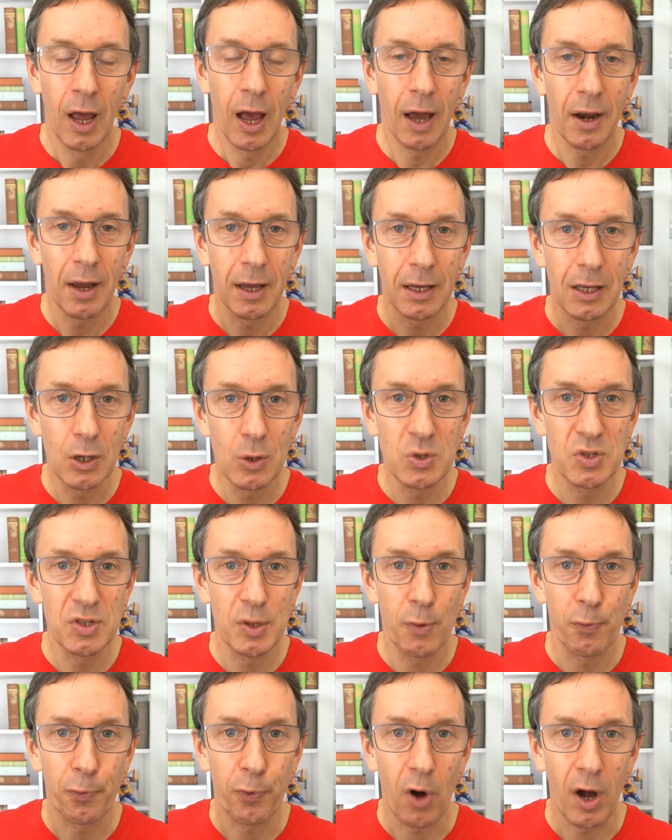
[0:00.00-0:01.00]
And I use
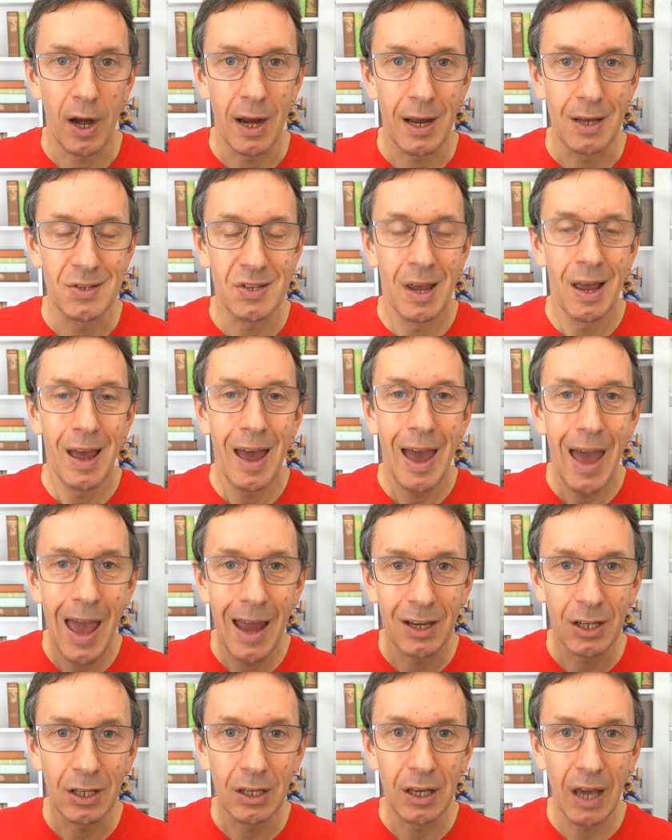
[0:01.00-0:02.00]
the phrase
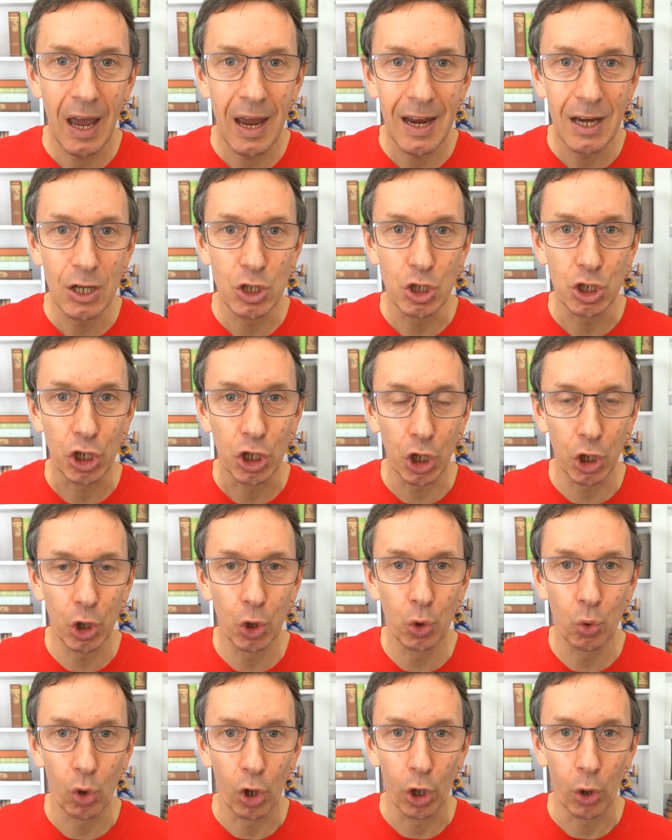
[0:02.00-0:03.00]
engage
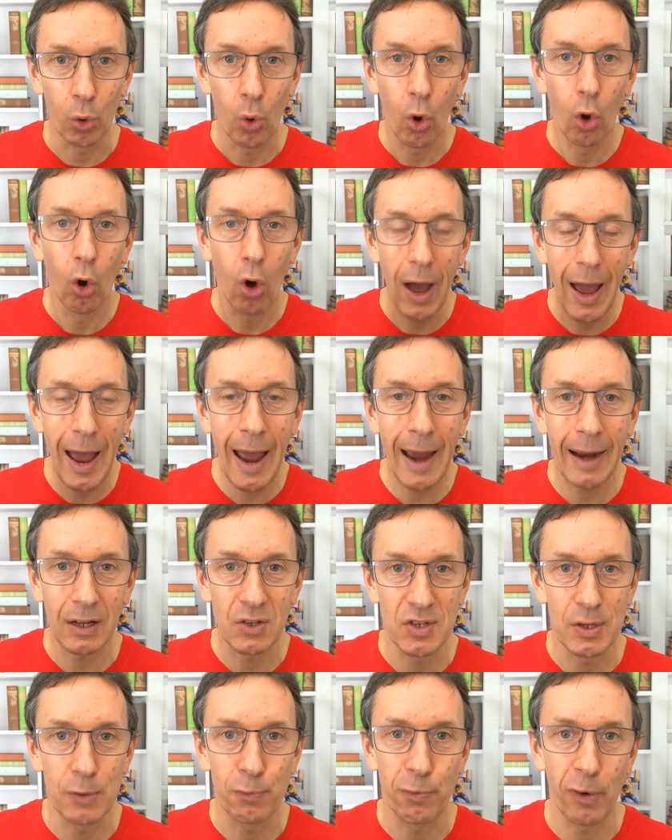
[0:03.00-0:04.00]
guru or
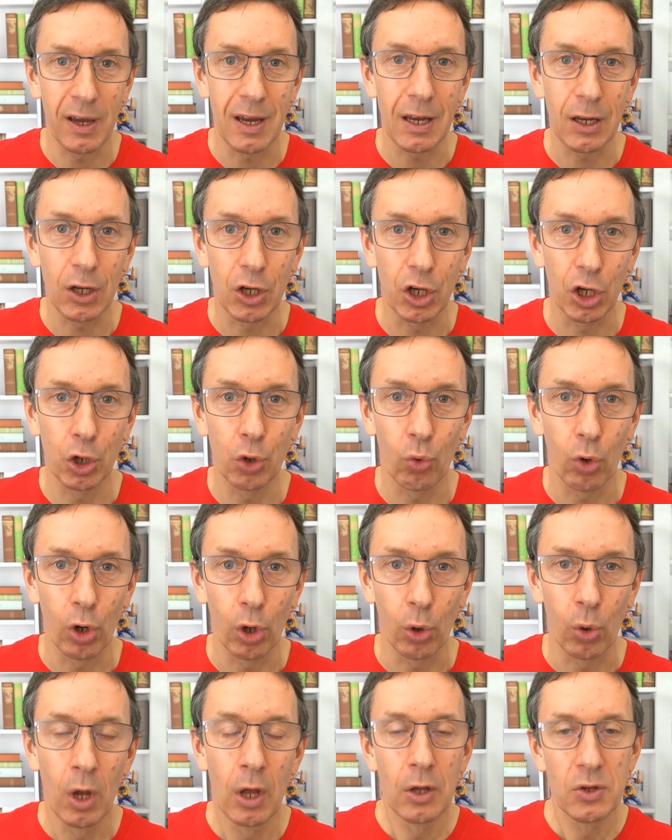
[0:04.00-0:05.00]
activate
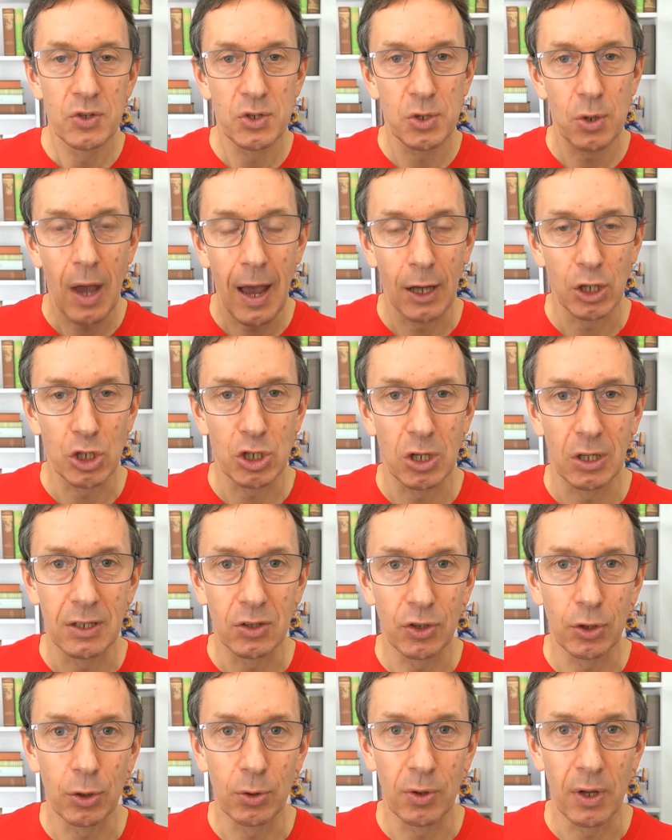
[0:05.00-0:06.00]
guru to actually
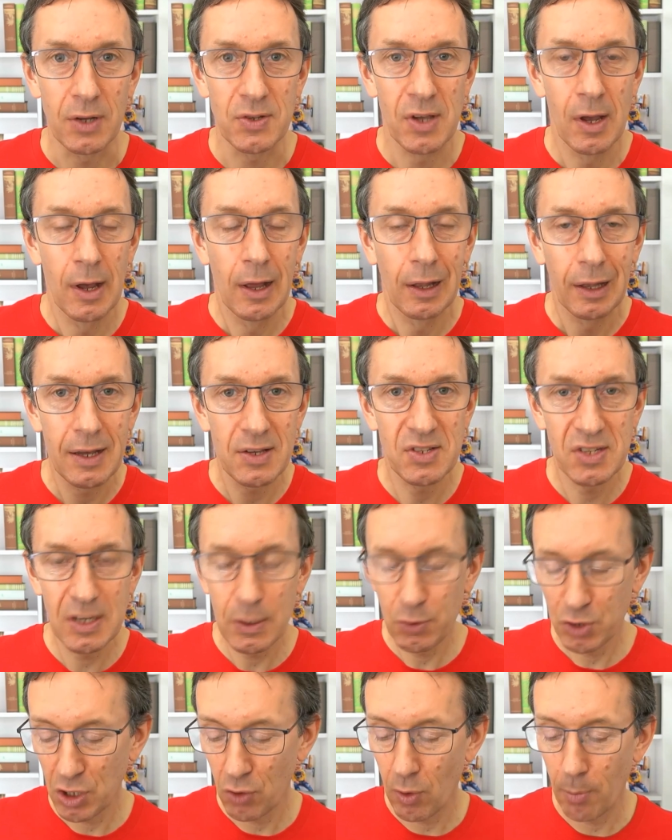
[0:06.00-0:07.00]
do this. Let's
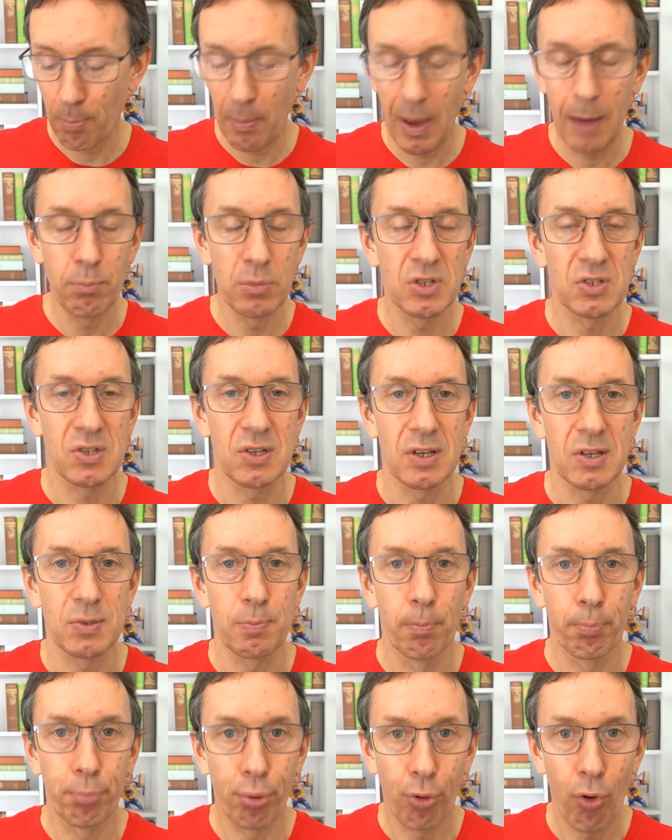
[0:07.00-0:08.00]
see if she remembers this
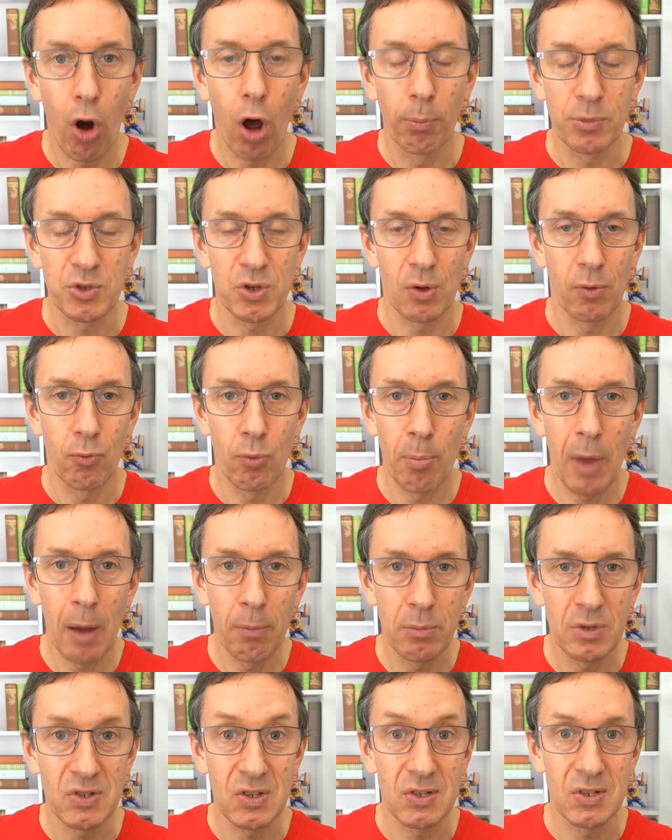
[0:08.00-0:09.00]
prompt or
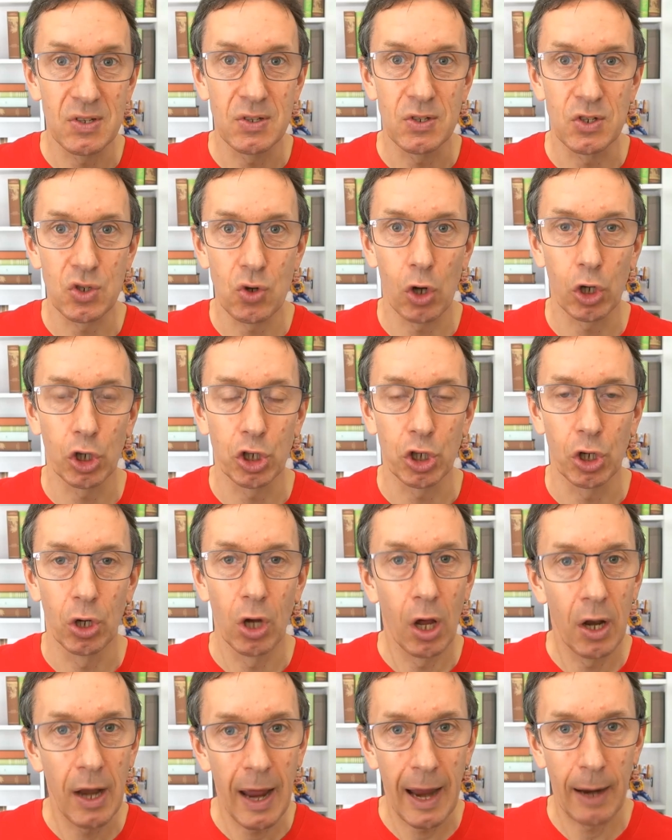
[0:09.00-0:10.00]
remembers this
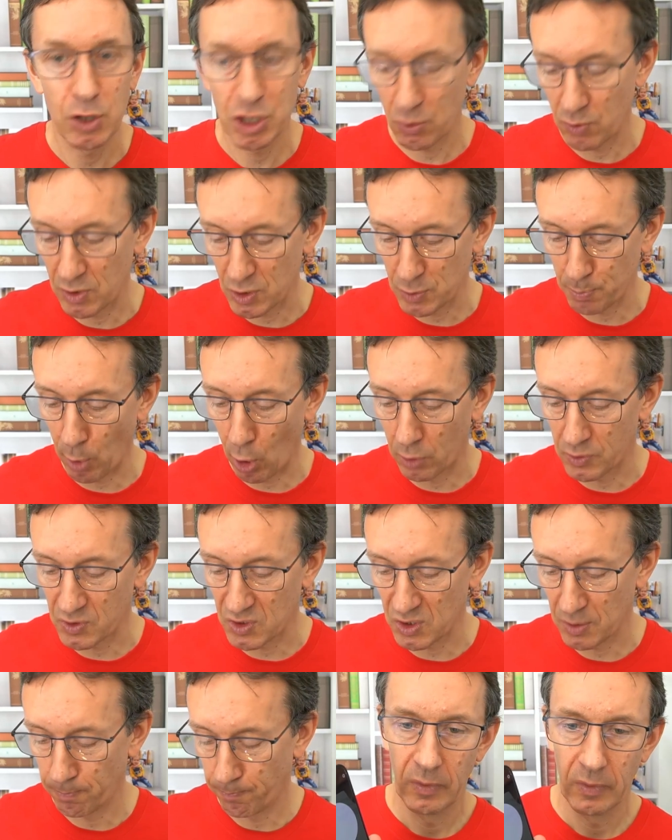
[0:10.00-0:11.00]
instruction and how she
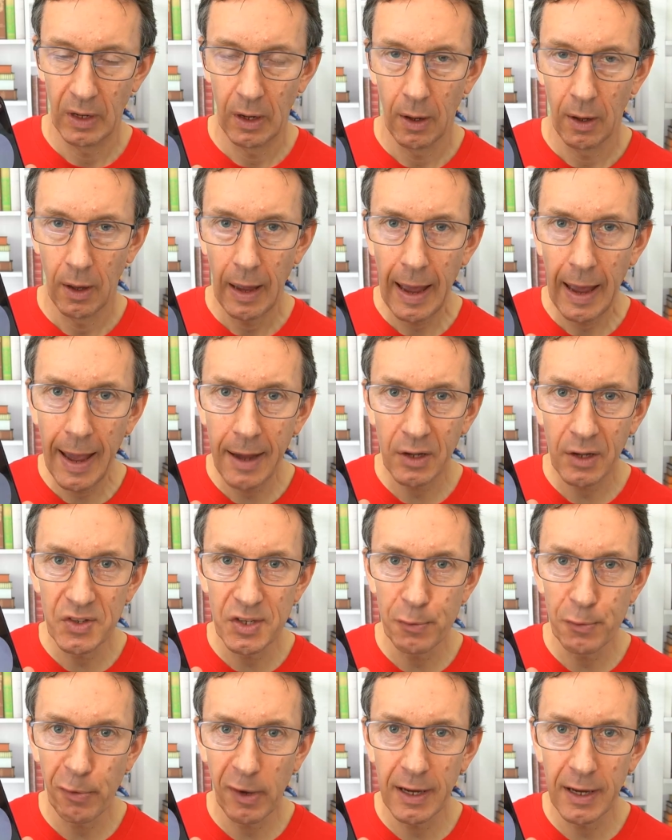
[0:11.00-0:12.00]
responds.
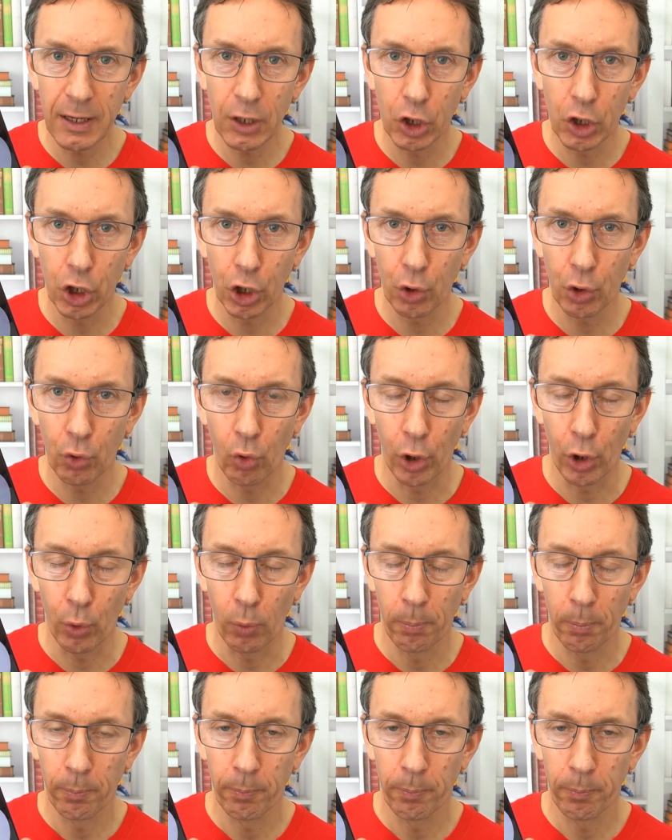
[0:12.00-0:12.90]
Activate guru.